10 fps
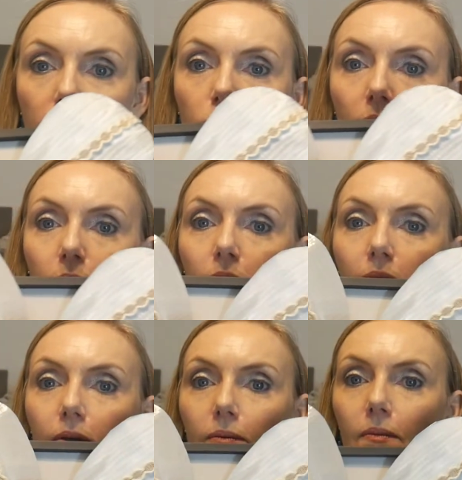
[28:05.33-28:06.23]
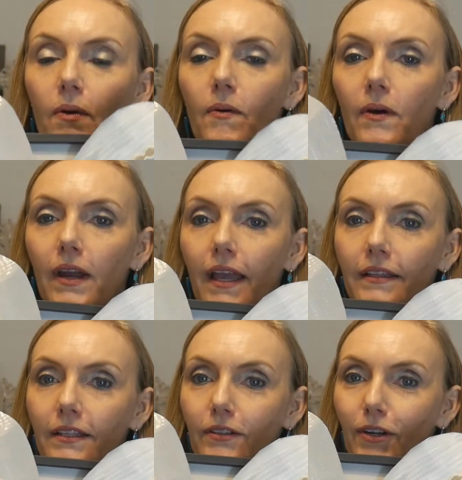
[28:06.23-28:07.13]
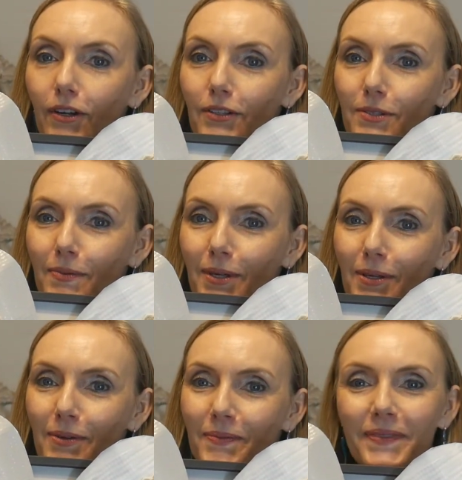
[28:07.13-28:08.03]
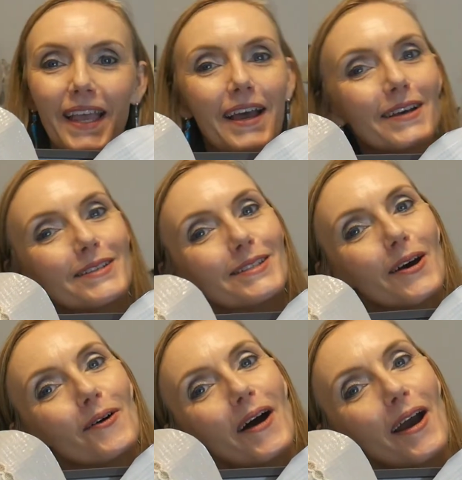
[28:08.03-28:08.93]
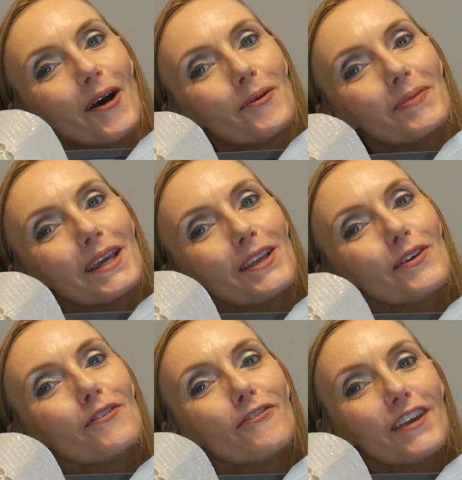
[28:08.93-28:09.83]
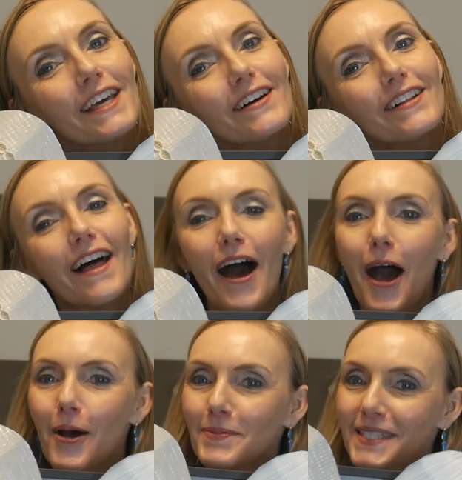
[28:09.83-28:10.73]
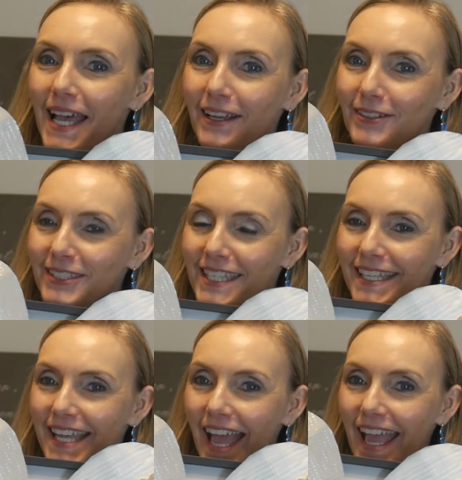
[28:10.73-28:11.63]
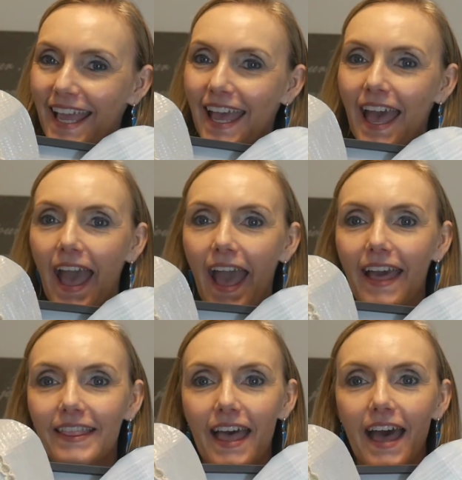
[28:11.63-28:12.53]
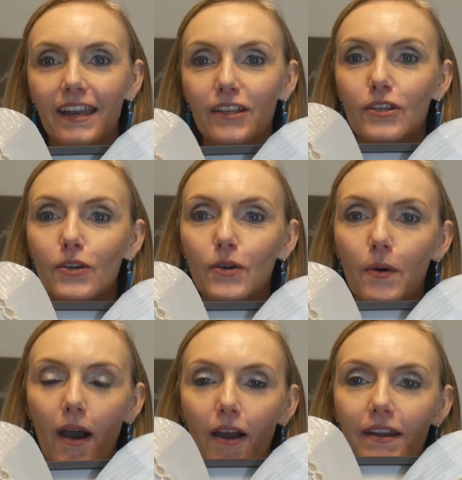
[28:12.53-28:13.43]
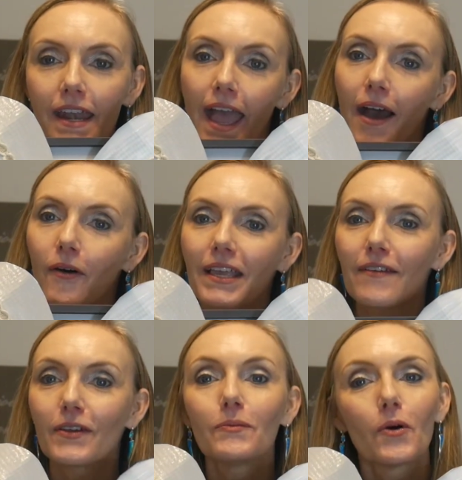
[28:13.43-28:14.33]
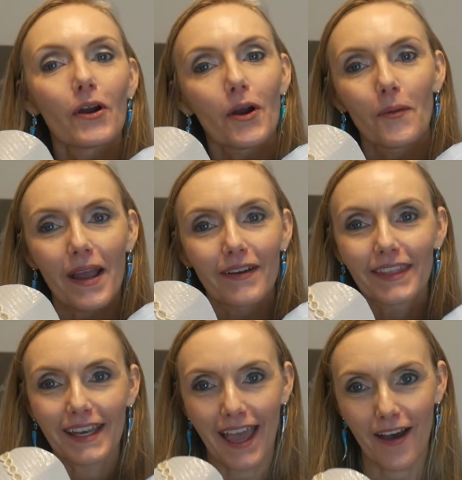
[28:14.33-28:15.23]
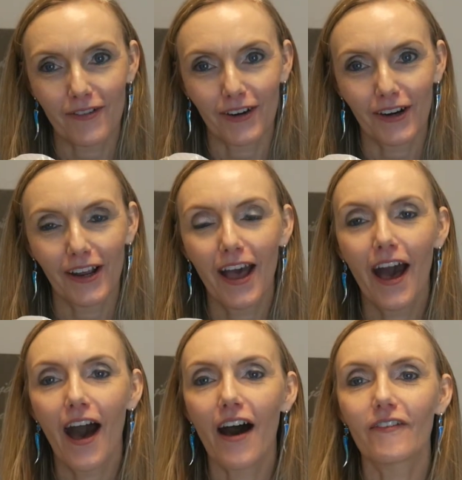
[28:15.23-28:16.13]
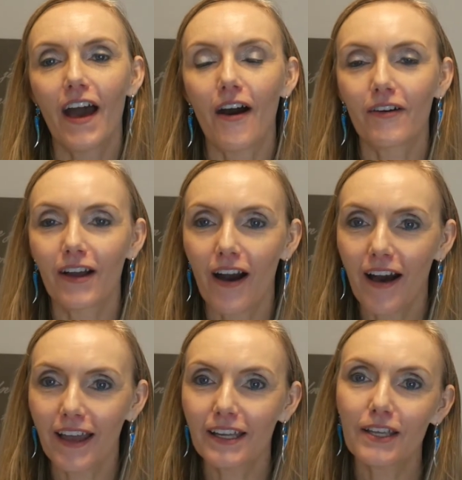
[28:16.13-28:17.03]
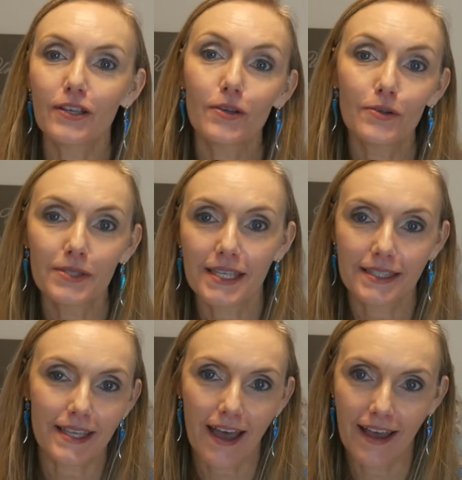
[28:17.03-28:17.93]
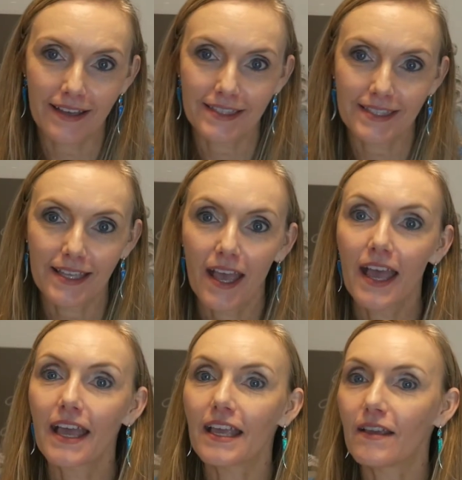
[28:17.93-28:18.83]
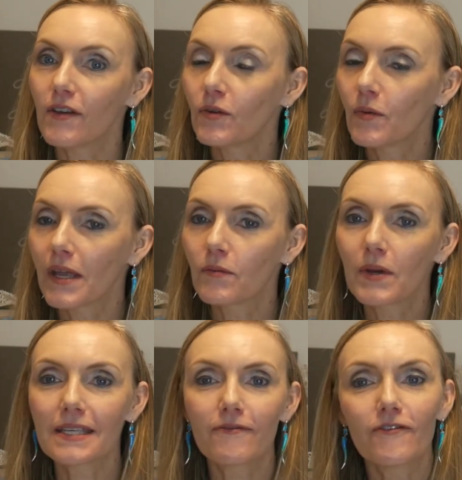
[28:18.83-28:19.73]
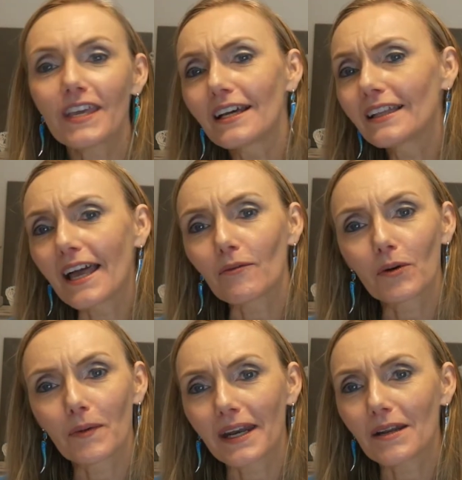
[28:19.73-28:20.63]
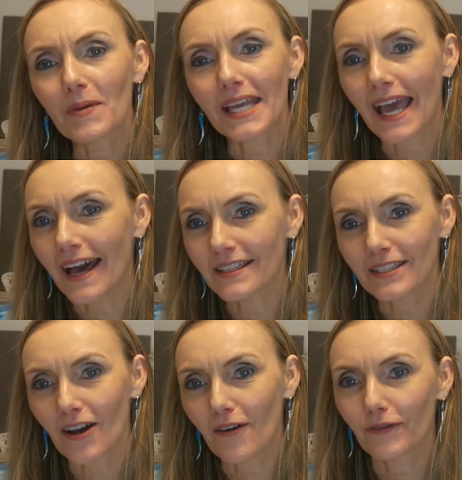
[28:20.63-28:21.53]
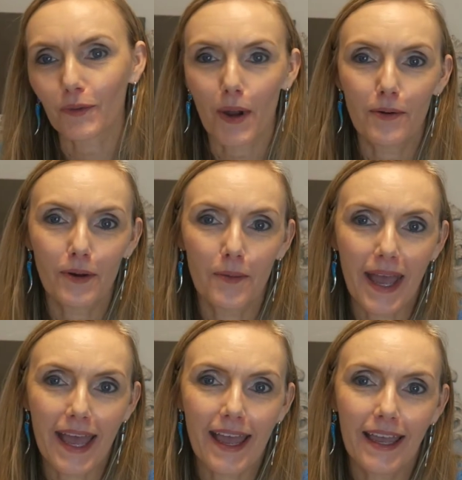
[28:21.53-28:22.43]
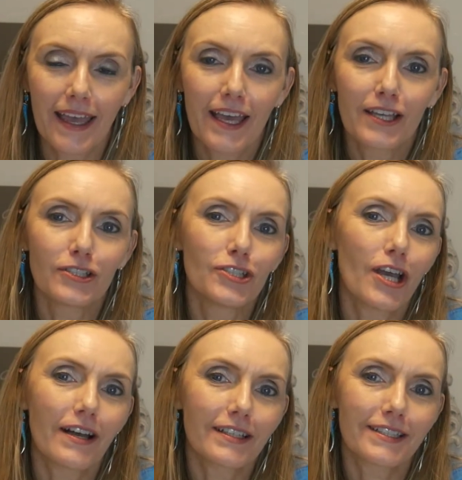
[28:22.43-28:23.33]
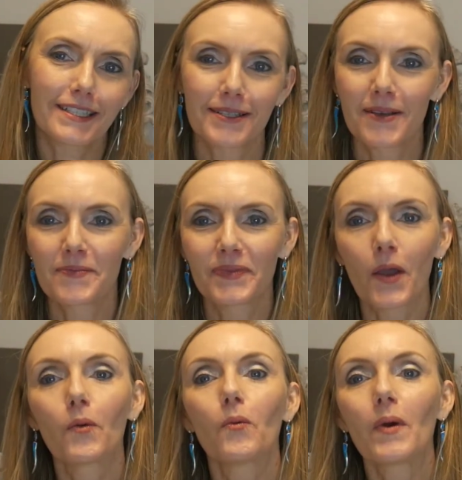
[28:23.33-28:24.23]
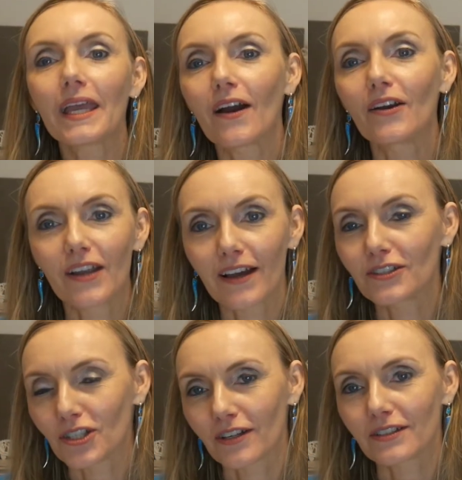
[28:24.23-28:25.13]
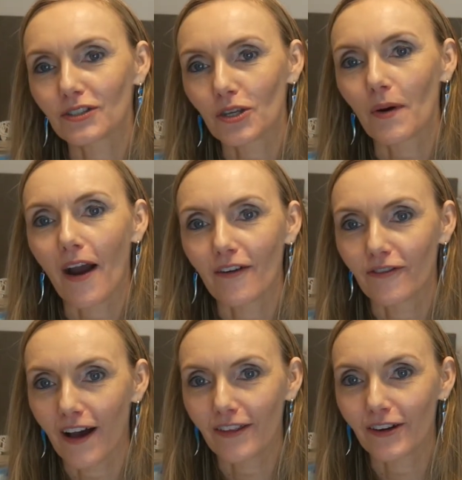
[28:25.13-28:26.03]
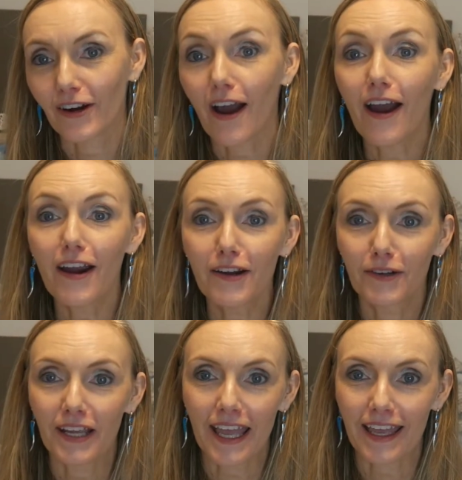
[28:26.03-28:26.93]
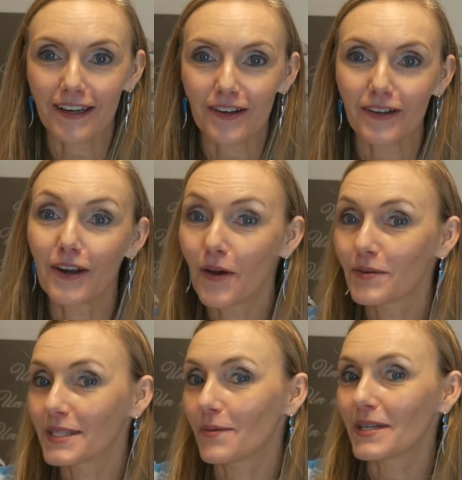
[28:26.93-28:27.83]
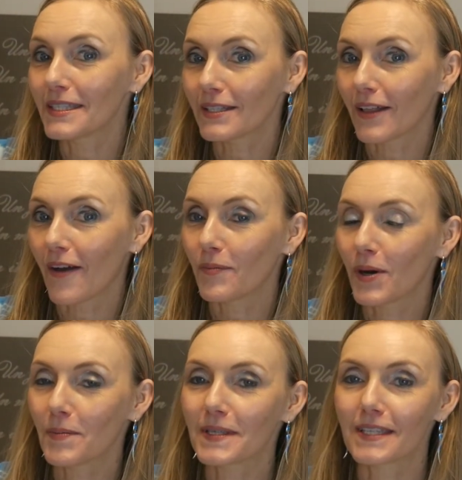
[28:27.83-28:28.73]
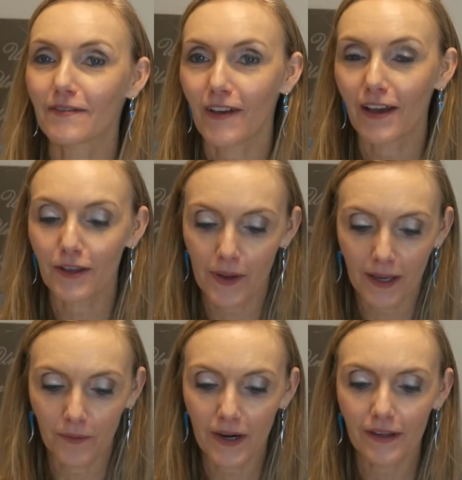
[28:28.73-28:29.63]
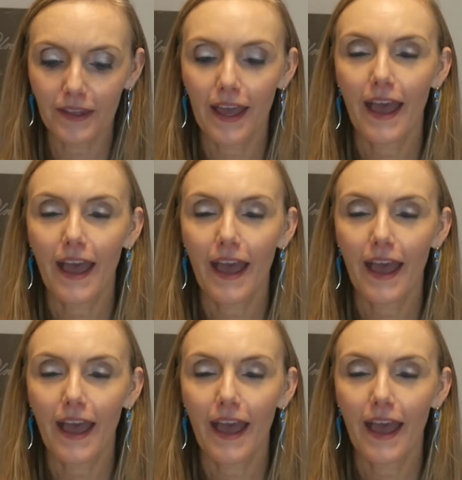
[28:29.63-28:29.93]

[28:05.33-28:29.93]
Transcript: dorm room or a little girl's room. So I hope that you feel upcycled today and that you are now even more aware than ever of how God uses us even when we feel like we're ready to be cast off, thrown away, junked. We are not junk to our Father. Our Creator knows that we still have purpose and value and worth,